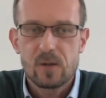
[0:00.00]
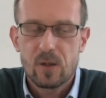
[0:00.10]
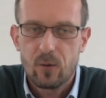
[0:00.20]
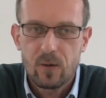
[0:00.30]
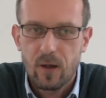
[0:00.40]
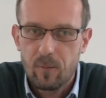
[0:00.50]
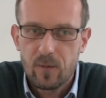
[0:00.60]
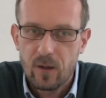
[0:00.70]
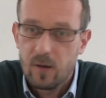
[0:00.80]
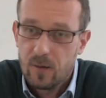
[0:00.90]
So
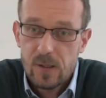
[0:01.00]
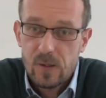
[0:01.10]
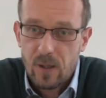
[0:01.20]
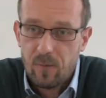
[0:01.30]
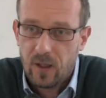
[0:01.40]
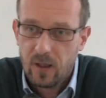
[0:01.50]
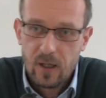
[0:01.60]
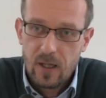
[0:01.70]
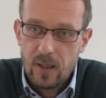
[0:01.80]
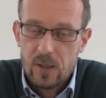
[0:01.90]
this is something
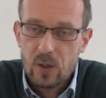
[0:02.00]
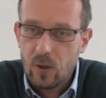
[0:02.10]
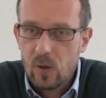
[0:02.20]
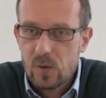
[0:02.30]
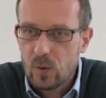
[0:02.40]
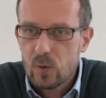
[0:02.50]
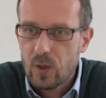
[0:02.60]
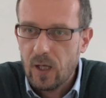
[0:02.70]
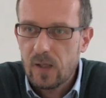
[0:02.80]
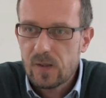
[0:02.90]
that you can also
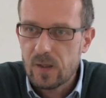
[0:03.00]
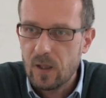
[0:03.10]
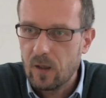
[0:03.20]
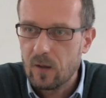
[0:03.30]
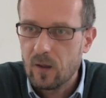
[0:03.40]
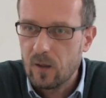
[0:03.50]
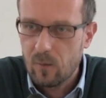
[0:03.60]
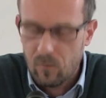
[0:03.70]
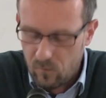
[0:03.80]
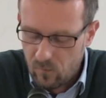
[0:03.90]
trace
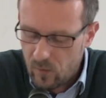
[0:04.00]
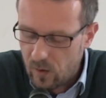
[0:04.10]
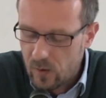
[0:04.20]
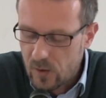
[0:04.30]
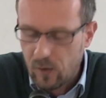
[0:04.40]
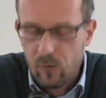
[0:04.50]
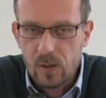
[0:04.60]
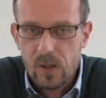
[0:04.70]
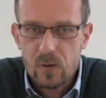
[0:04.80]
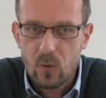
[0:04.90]
in general
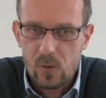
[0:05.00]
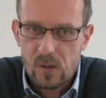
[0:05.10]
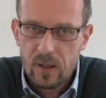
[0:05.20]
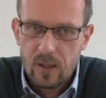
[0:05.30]
discourse